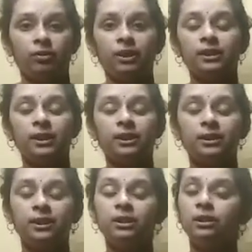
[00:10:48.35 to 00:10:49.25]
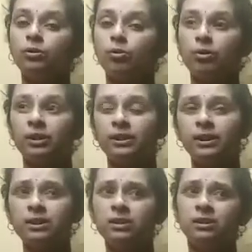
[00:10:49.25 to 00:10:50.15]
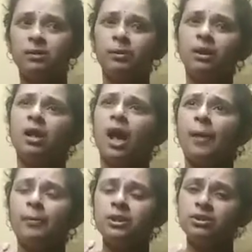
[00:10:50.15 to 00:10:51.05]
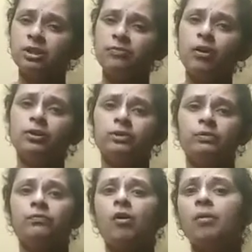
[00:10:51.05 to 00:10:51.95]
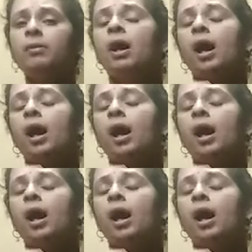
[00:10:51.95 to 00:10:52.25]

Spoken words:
Okay, that green coating, that is nothing but first of all it will form